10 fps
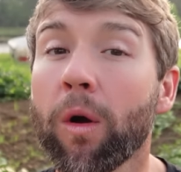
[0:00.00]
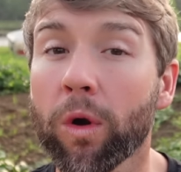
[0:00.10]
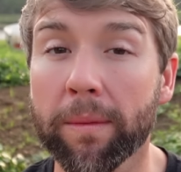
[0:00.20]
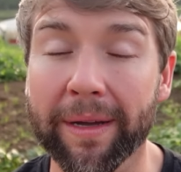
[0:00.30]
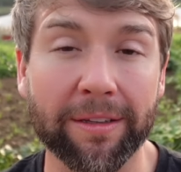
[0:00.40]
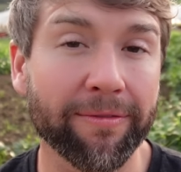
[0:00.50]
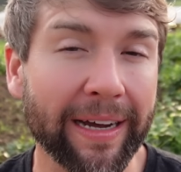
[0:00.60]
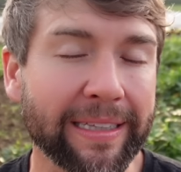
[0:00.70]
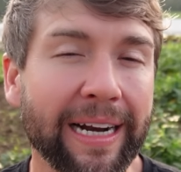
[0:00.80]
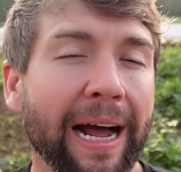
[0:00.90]
I worry about the
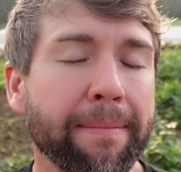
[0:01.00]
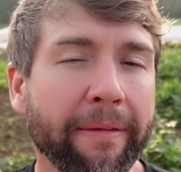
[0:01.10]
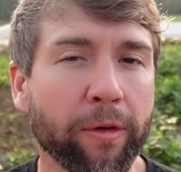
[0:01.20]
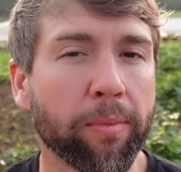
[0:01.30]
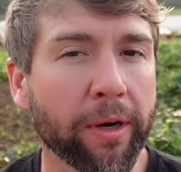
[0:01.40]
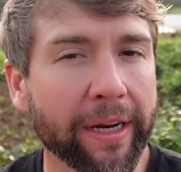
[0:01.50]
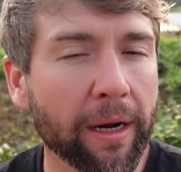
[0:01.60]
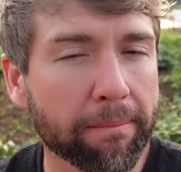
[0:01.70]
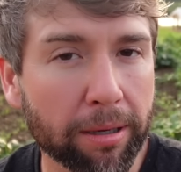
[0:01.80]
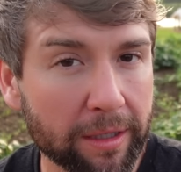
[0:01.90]
fact that I'm having to put it
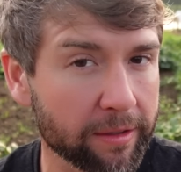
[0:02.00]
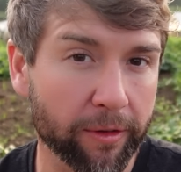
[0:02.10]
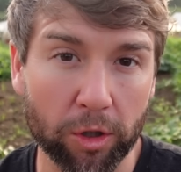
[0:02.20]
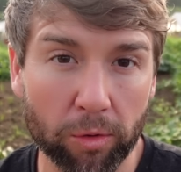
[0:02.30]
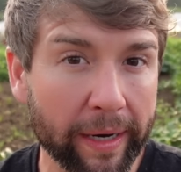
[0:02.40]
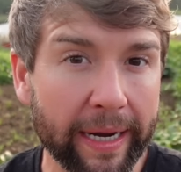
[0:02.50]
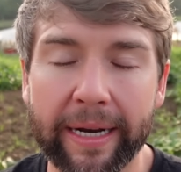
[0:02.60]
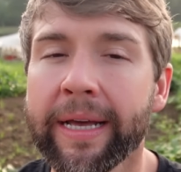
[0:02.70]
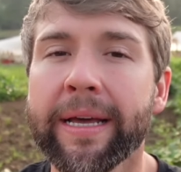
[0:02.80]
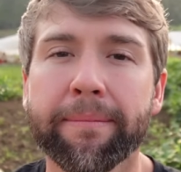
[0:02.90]
up because of the
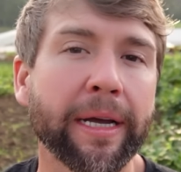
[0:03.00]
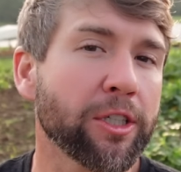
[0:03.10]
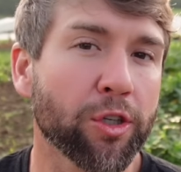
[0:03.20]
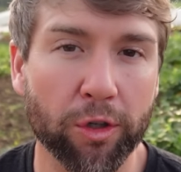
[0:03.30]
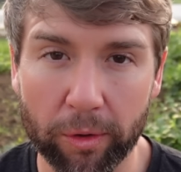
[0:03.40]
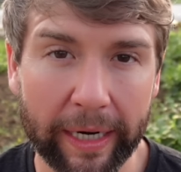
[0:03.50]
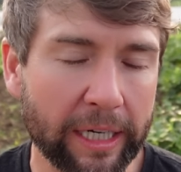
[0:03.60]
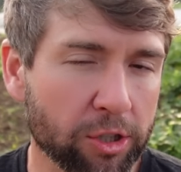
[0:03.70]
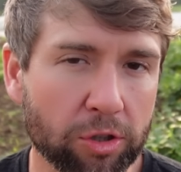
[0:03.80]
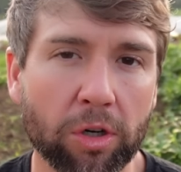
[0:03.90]
grid, make sure the
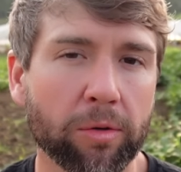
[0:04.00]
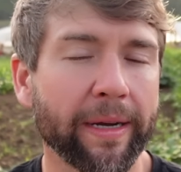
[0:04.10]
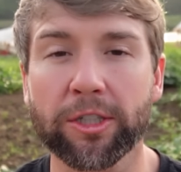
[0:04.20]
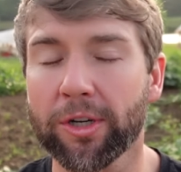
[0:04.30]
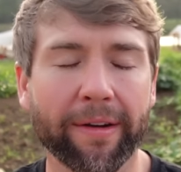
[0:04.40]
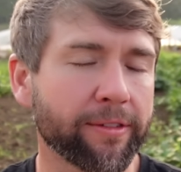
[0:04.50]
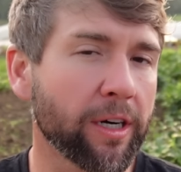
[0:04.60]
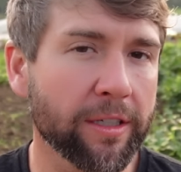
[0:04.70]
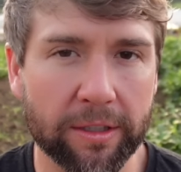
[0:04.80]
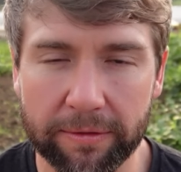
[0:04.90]
grid is strong, make sure I have
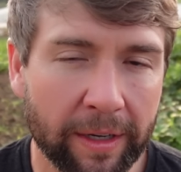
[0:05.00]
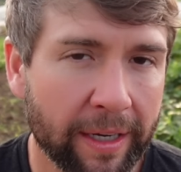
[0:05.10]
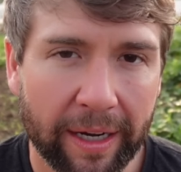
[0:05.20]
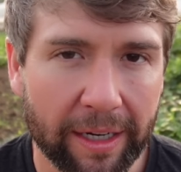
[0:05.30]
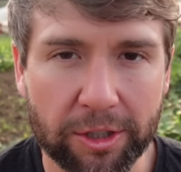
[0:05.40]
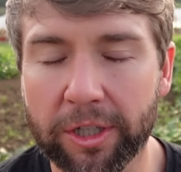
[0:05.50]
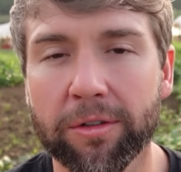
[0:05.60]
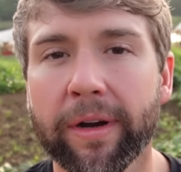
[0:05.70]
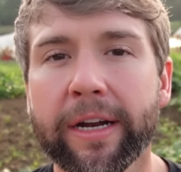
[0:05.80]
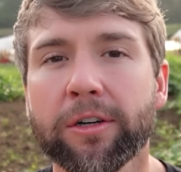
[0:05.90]
tons of uh,
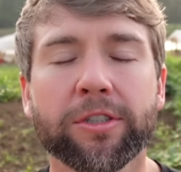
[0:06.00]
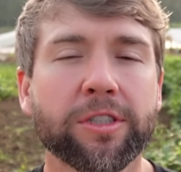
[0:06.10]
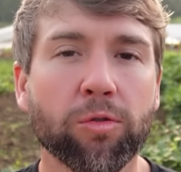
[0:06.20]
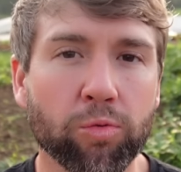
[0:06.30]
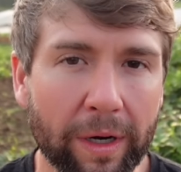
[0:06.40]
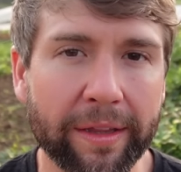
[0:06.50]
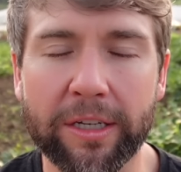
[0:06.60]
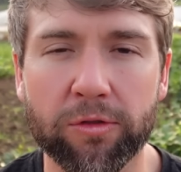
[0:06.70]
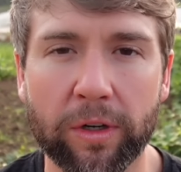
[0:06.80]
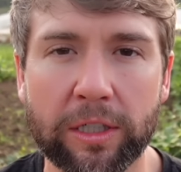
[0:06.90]
generators to run
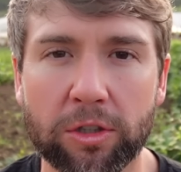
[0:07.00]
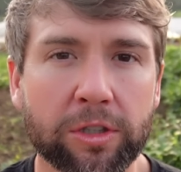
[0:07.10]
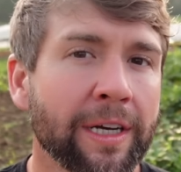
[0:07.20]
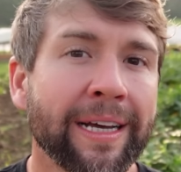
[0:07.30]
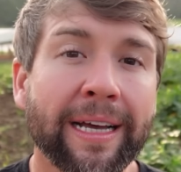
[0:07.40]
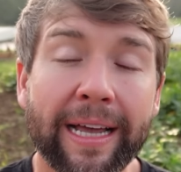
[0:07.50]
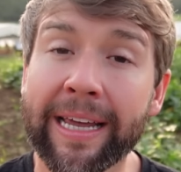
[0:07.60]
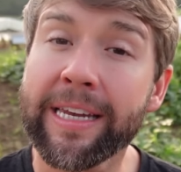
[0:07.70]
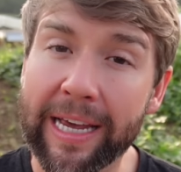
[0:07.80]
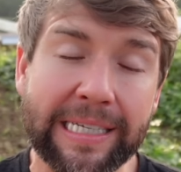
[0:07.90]
these freezers.
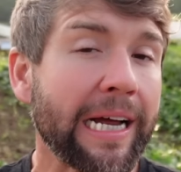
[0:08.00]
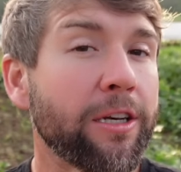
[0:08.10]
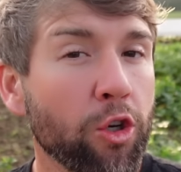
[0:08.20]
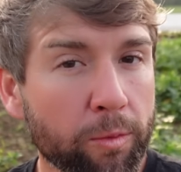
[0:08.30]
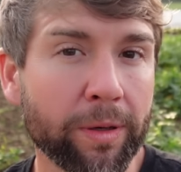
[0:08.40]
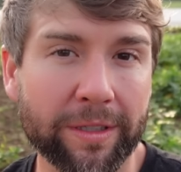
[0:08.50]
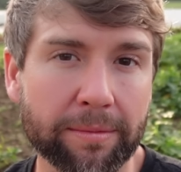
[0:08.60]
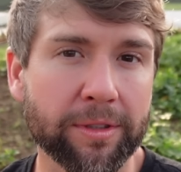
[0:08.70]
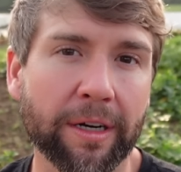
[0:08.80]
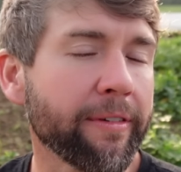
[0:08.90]
And yes, I do put
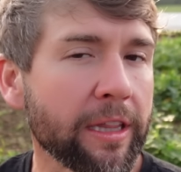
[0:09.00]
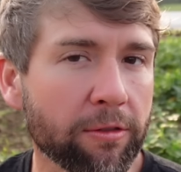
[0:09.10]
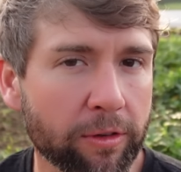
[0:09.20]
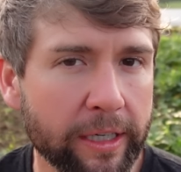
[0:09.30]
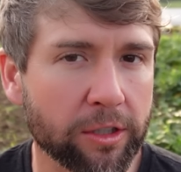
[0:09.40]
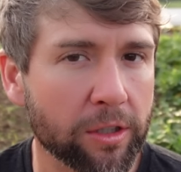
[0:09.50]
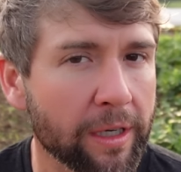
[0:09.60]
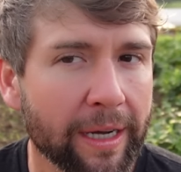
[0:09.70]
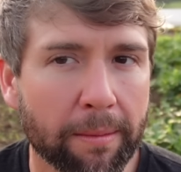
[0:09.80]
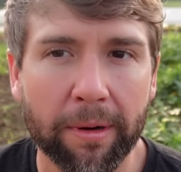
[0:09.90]
some stuff in the freezer,
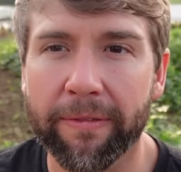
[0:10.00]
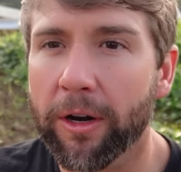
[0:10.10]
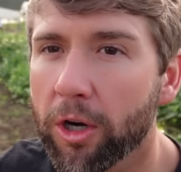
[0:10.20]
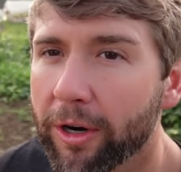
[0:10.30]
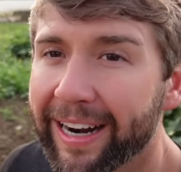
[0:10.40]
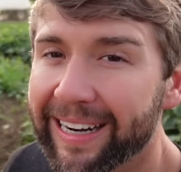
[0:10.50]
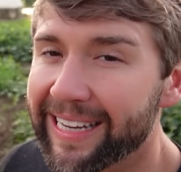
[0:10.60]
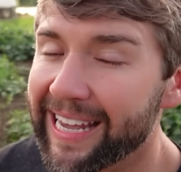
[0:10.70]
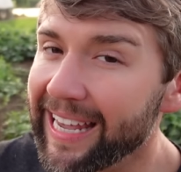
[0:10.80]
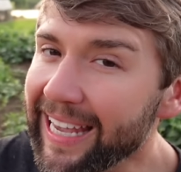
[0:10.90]
but if I learn how to
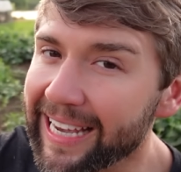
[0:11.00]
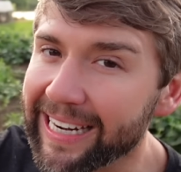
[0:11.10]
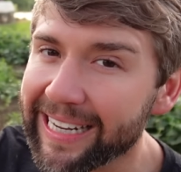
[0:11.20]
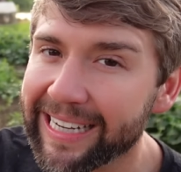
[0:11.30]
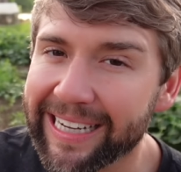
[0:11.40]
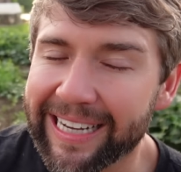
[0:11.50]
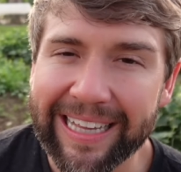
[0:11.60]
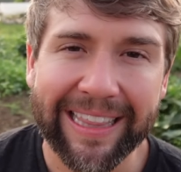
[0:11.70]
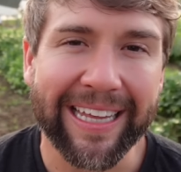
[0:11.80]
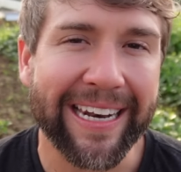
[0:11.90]
can,
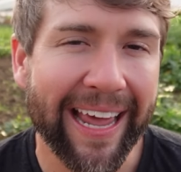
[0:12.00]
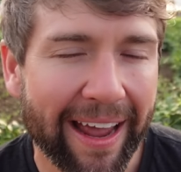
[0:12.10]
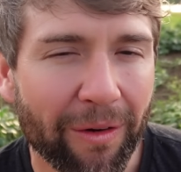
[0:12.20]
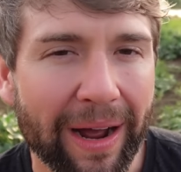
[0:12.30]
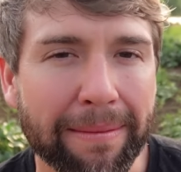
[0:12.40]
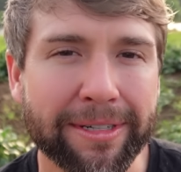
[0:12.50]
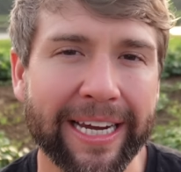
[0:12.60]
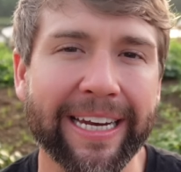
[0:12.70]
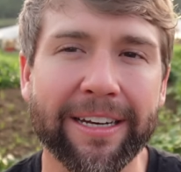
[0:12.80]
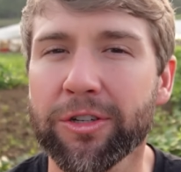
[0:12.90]
then now I'm
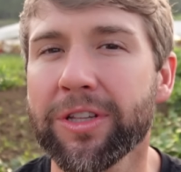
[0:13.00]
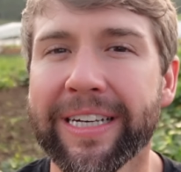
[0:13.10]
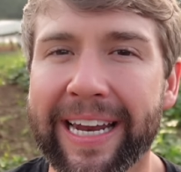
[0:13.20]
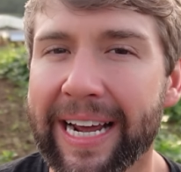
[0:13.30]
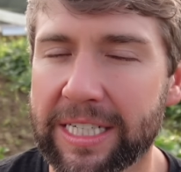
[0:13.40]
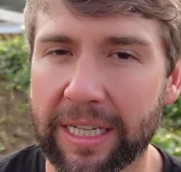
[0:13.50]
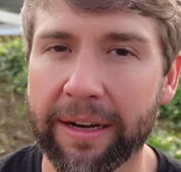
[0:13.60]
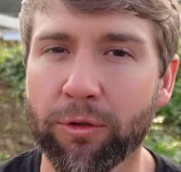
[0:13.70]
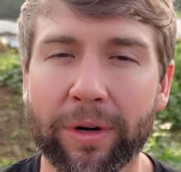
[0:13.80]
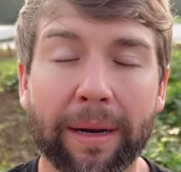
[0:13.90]
taking it to the next
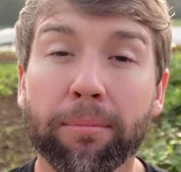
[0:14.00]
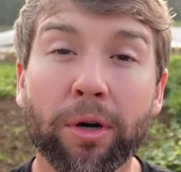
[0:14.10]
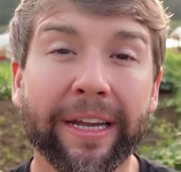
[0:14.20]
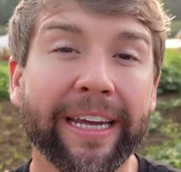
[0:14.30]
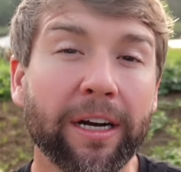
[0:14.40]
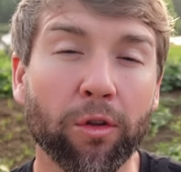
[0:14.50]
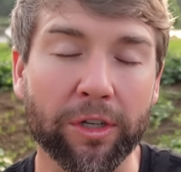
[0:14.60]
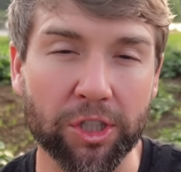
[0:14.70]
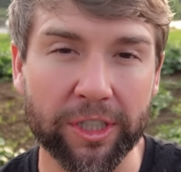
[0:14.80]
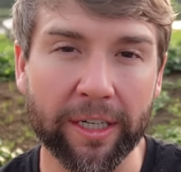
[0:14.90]
level and I'm putting it on
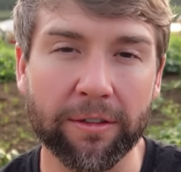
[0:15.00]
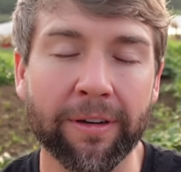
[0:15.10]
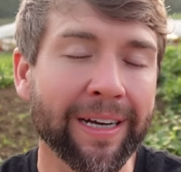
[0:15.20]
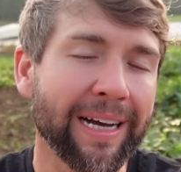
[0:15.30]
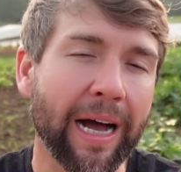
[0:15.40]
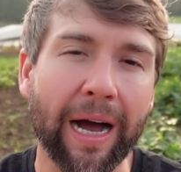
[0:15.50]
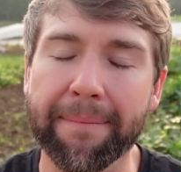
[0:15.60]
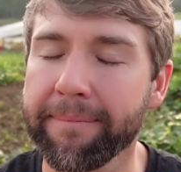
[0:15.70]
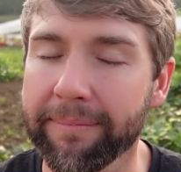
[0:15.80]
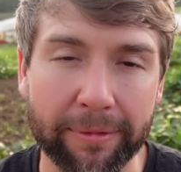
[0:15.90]
the shelf.
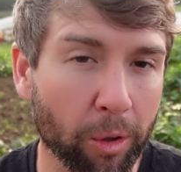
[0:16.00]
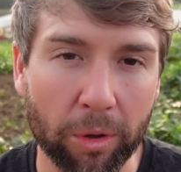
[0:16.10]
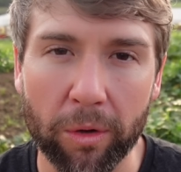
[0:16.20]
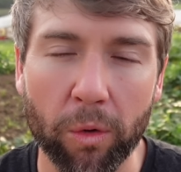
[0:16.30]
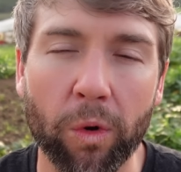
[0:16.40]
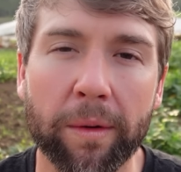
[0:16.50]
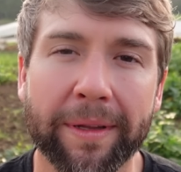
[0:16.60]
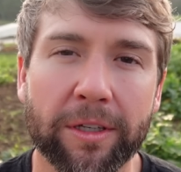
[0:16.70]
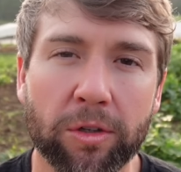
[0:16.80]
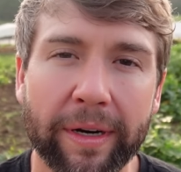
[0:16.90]
I'm no longer worried
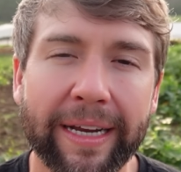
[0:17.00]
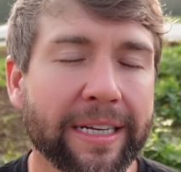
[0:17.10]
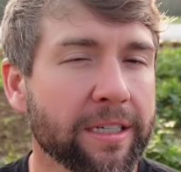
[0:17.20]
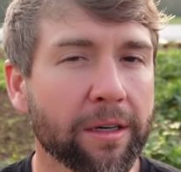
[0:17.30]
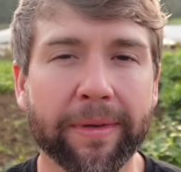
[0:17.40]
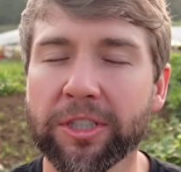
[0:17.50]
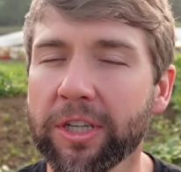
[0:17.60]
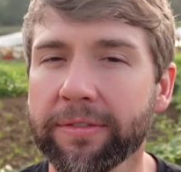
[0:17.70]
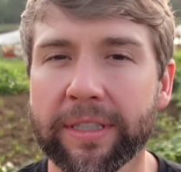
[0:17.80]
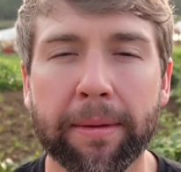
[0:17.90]
about the grid. It's gonna be
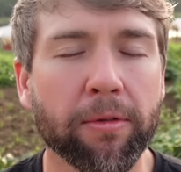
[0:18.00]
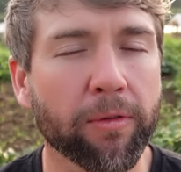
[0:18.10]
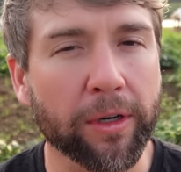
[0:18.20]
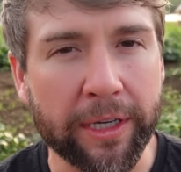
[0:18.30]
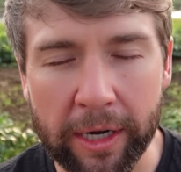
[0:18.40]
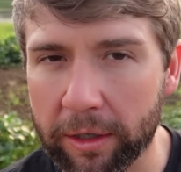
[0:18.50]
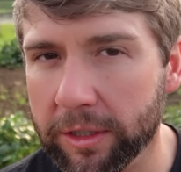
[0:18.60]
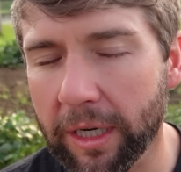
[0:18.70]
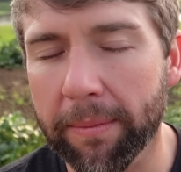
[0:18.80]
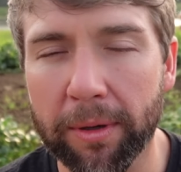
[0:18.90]
shelf stable for
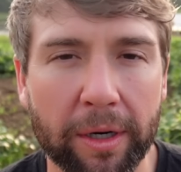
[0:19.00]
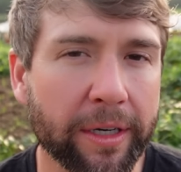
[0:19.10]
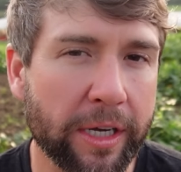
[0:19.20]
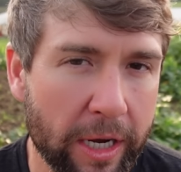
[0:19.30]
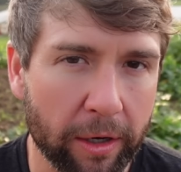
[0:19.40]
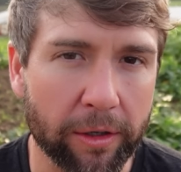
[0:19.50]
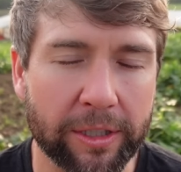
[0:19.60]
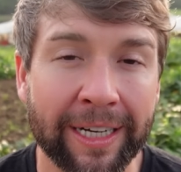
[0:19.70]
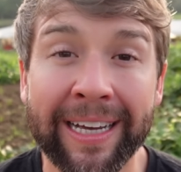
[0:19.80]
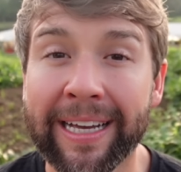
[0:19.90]
years upon years.